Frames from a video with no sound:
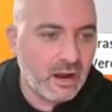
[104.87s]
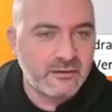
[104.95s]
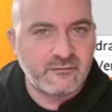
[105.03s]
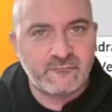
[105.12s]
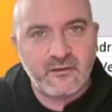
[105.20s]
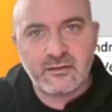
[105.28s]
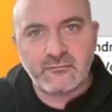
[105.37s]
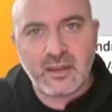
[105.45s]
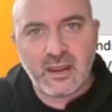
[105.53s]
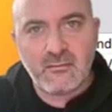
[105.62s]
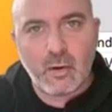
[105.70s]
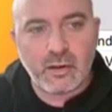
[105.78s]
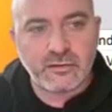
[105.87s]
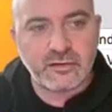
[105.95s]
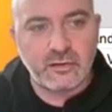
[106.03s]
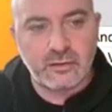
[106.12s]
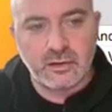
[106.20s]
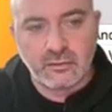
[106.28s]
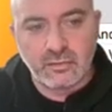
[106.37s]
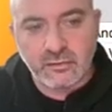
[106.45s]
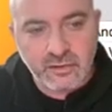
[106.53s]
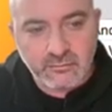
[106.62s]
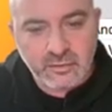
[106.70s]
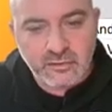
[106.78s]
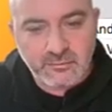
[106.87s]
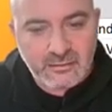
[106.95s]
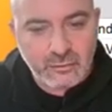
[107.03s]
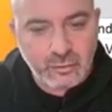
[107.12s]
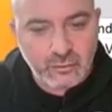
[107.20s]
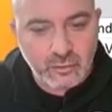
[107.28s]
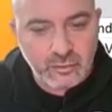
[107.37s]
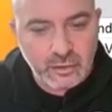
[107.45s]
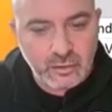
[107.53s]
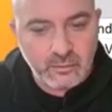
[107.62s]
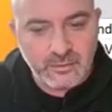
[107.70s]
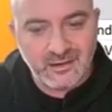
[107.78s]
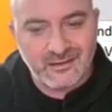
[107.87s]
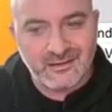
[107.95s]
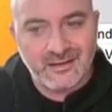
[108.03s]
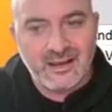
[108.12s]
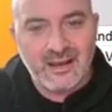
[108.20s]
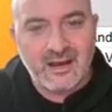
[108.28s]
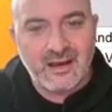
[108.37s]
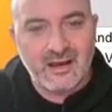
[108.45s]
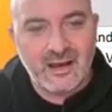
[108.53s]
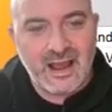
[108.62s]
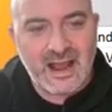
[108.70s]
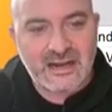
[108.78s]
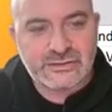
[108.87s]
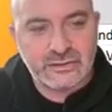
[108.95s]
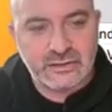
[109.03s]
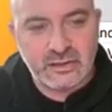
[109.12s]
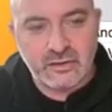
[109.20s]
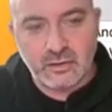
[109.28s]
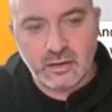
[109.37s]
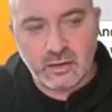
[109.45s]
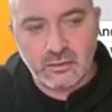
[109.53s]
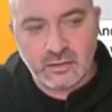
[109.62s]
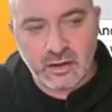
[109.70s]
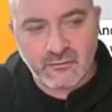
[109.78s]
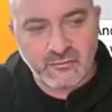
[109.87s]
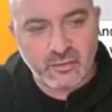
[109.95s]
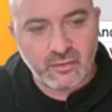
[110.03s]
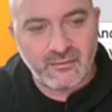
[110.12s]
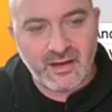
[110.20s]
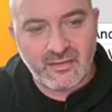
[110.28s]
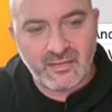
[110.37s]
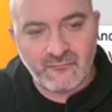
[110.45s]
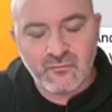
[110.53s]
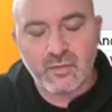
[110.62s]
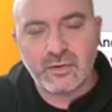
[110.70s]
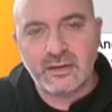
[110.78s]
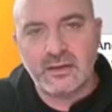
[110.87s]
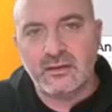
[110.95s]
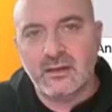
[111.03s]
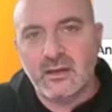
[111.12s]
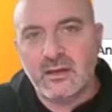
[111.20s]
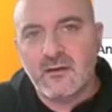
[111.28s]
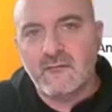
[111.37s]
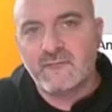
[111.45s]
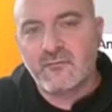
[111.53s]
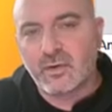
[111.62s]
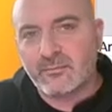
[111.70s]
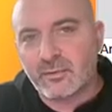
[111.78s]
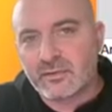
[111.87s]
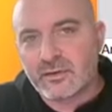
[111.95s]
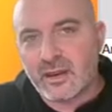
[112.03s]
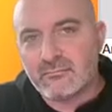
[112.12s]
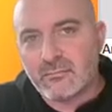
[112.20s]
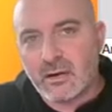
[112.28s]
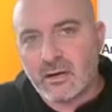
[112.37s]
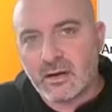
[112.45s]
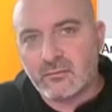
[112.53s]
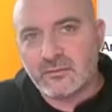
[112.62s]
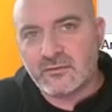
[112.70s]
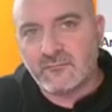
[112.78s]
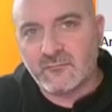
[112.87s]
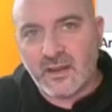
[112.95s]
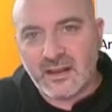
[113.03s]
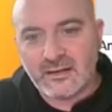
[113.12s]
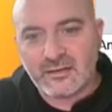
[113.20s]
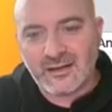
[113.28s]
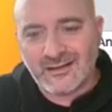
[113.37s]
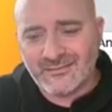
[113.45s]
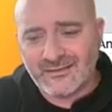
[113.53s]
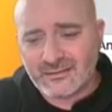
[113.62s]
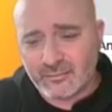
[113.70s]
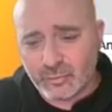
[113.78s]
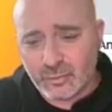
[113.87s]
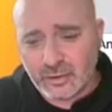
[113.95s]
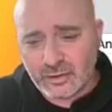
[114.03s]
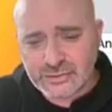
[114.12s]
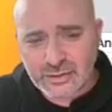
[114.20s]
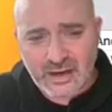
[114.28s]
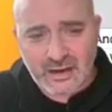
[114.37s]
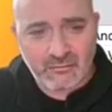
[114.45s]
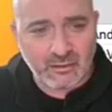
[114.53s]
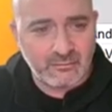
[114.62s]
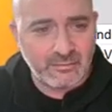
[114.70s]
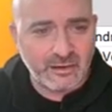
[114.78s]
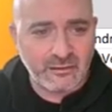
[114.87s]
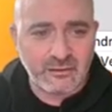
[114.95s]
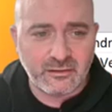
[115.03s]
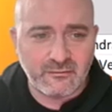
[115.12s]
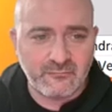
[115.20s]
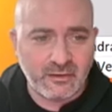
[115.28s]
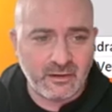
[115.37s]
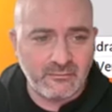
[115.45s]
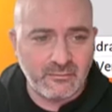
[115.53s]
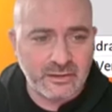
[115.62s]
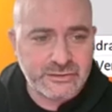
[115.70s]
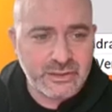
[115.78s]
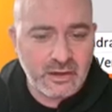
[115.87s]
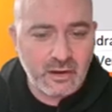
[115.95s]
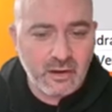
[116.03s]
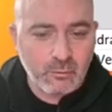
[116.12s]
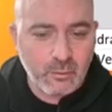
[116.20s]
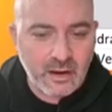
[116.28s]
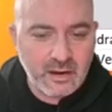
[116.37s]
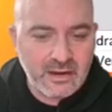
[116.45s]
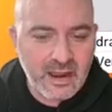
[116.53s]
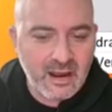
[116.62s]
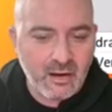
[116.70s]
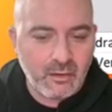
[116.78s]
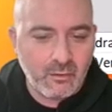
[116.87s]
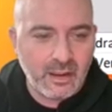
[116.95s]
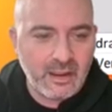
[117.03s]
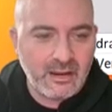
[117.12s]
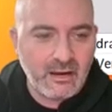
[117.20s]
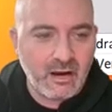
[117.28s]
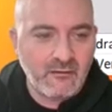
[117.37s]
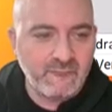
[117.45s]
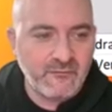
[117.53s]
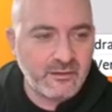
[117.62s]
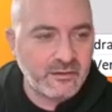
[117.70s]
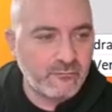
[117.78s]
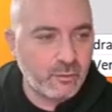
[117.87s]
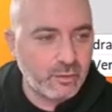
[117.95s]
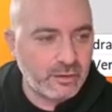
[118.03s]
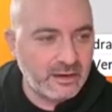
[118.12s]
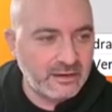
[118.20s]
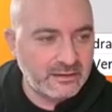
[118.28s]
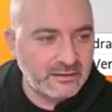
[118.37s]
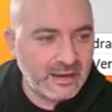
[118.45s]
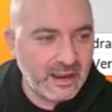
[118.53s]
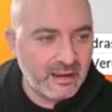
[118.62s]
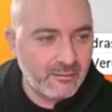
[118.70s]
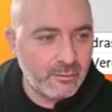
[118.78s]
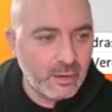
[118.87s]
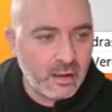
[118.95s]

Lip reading: Defensive game also, those numbers might look low to you, but actually you hover around the 40% mark with defense, and that's a pretty good track record because this is very much right now a offensive oriented game.